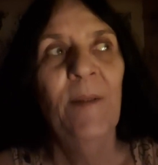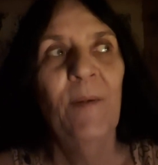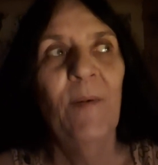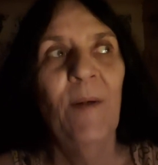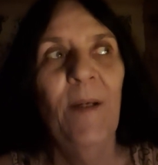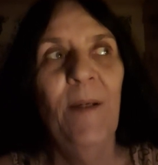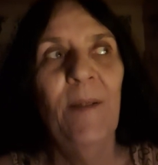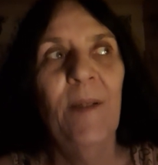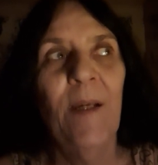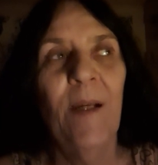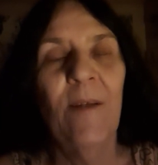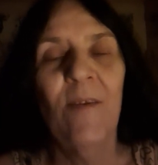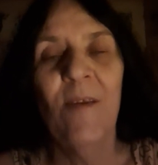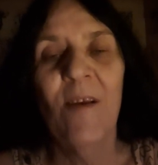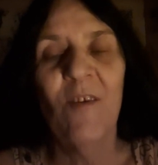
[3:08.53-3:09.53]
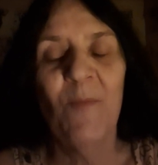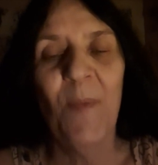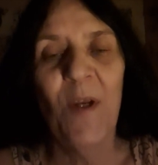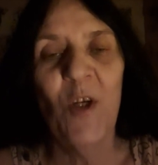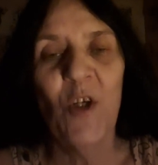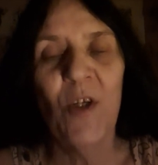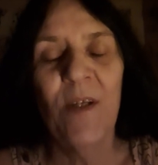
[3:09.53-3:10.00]
right, to get his next
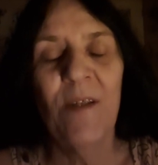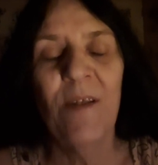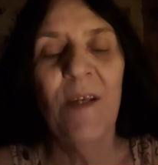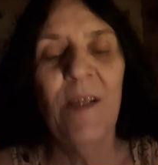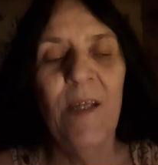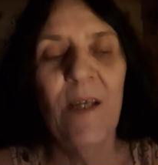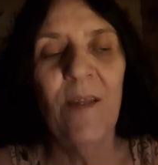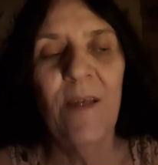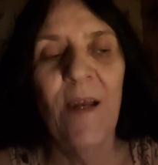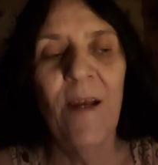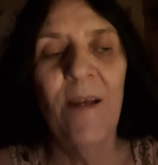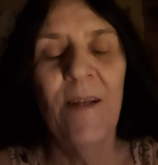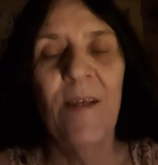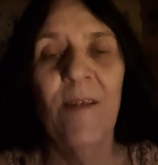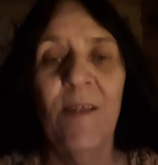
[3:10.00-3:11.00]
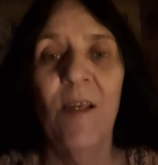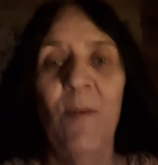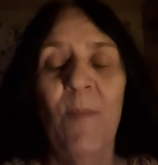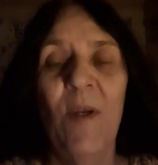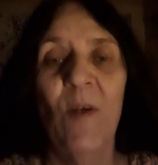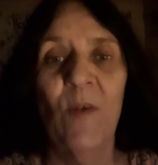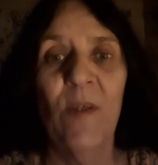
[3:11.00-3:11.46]
patient. And he did that and he seen
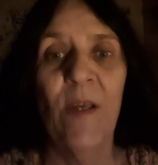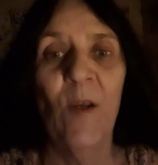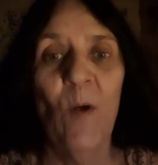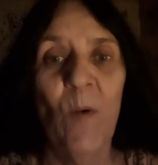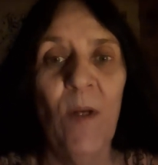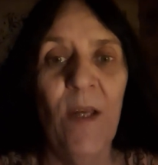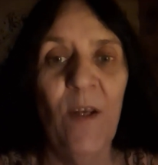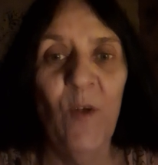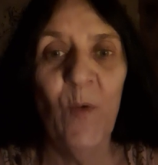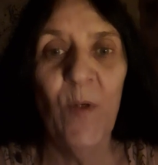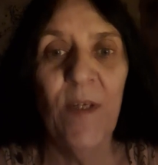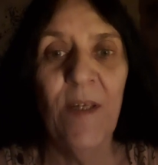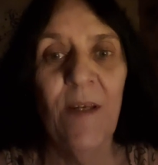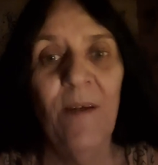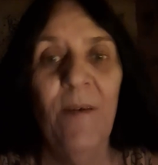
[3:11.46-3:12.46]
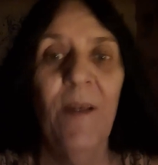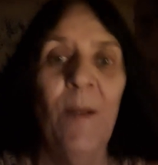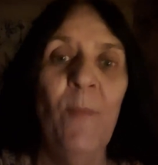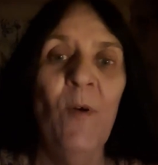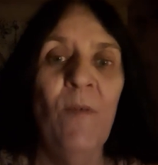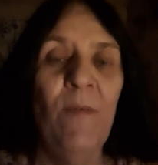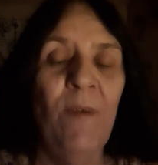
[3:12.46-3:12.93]
me. He's like, okay, Theresa,
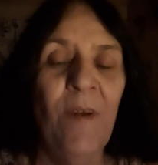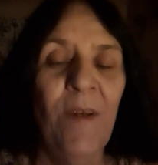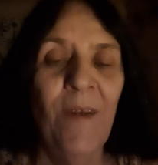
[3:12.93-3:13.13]
come on.